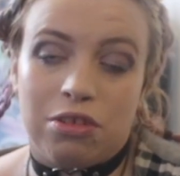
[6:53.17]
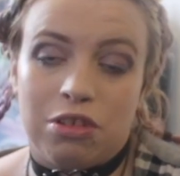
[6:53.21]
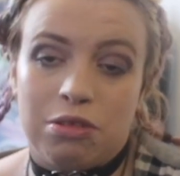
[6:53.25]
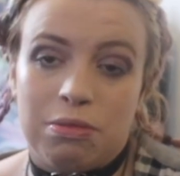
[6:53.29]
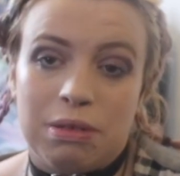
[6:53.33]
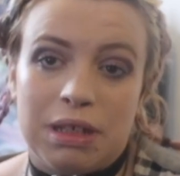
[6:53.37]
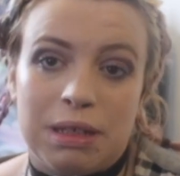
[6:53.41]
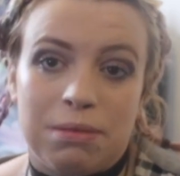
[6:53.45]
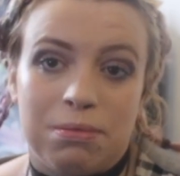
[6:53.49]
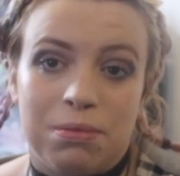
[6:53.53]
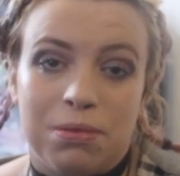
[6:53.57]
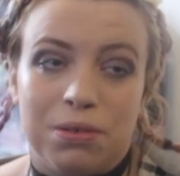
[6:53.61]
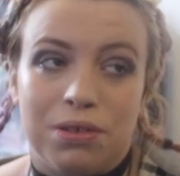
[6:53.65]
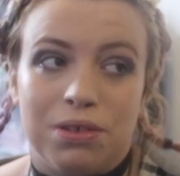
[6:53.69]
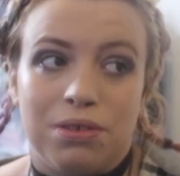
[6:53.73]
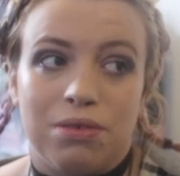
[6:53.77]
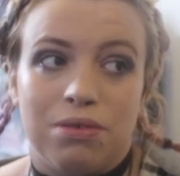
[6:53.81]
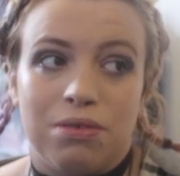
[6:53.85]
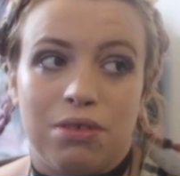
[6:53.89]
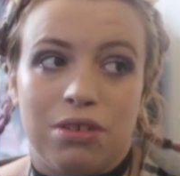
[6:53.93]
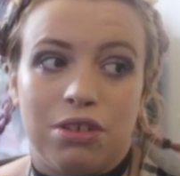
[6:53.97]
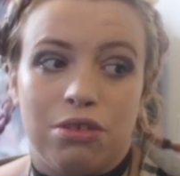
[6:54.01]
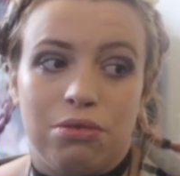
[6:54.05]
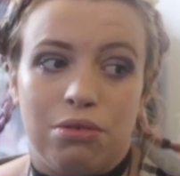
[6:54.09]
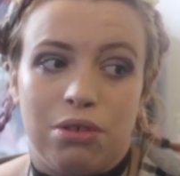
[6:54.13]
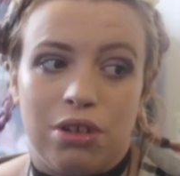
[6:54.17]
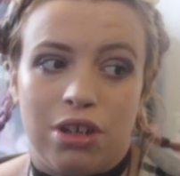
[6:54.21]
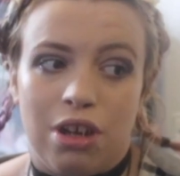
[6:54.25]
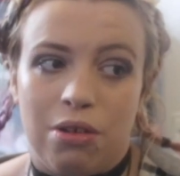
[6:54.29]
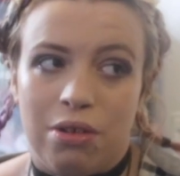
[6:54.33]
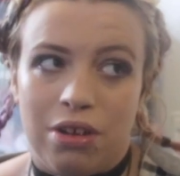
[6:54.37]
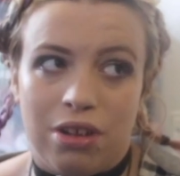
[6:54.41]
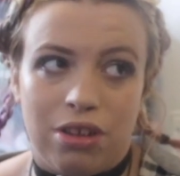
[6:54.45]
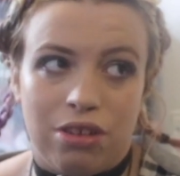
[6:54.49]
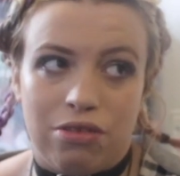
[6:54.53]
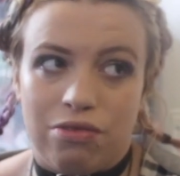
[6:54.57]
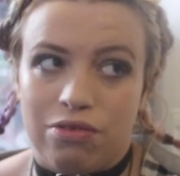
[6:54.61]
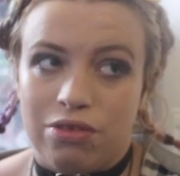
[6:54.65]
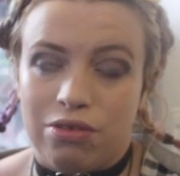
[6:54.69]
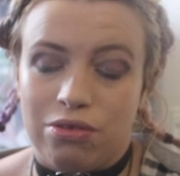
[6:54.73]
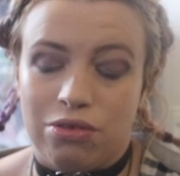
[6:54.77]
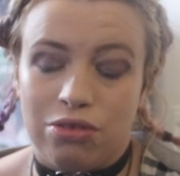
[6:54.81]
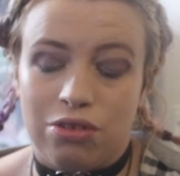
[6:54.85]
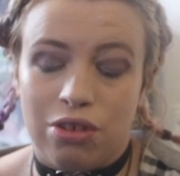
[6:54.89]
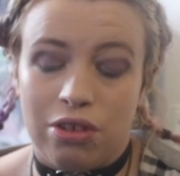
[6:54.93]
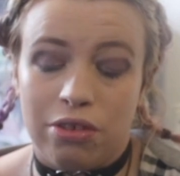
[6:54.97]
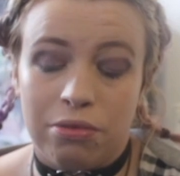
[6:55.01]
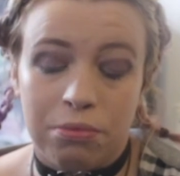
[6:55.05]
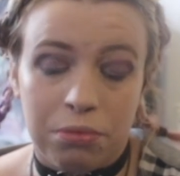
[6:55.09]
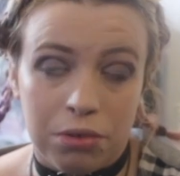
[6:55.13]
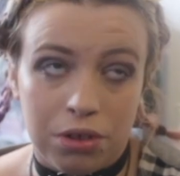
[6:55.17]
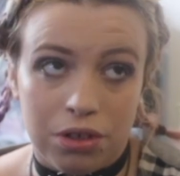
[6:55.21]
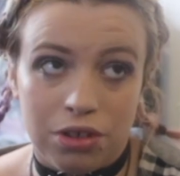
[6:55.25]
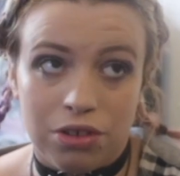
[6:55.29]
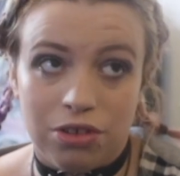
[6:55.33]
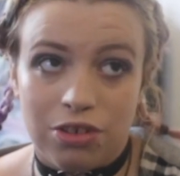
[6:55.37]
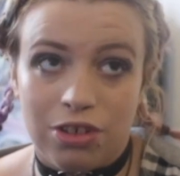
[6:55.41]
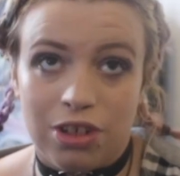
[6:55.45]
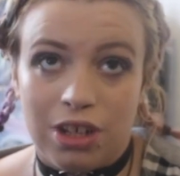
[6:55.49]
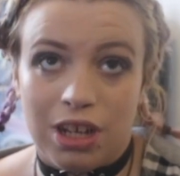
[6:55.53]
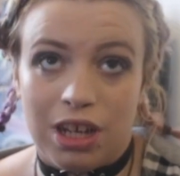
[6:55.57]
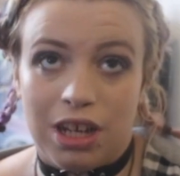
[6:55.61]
to people who are going through so much,